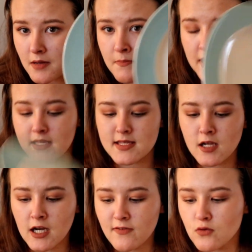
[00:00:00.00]
a mint, it's
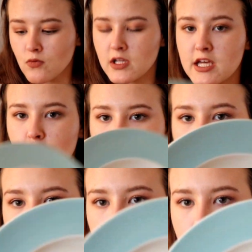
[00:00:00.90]
not even really
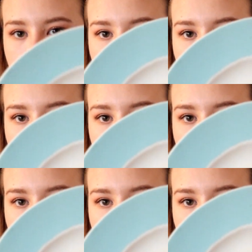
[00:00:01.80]
showing up